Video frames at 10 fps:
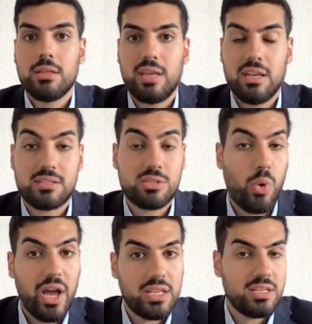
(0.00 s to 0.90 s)
that it's
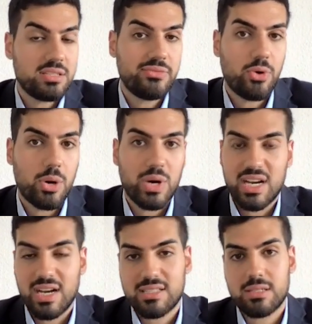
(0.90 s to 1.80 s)
quite easy for
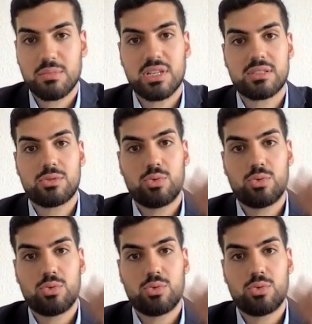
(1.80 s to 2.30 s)
our customers